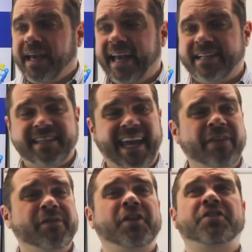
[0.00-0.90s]
It's
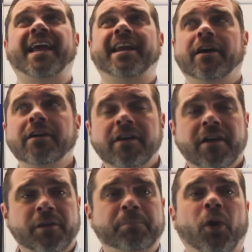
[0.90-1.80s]
even thinner.
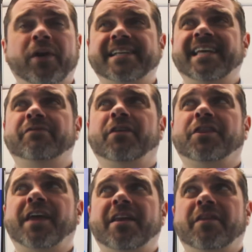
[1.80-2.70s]
The book is even
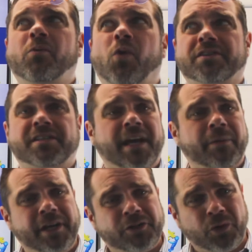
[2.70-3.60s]
thinner than what to say
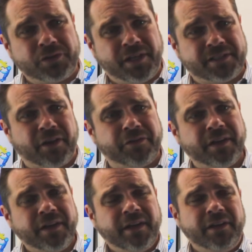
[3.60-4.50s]
when you talk to yourself.
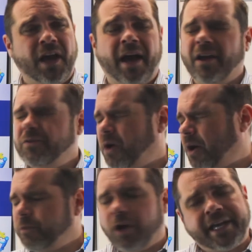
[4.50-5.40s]
No,
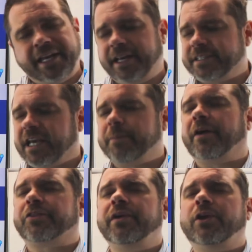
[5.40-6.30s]
I'm not kidding you. It takes
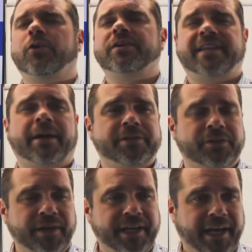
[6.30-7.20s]
about 3/4 an hour
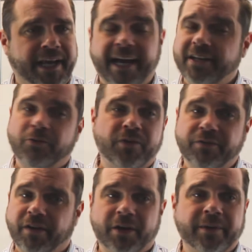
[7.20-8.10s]
to read it, and I don't
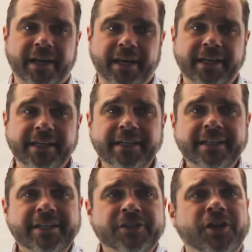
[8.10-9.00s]
read very quickly.
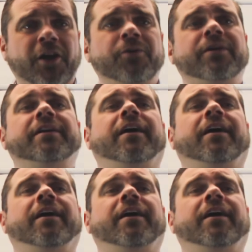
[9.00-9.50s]
So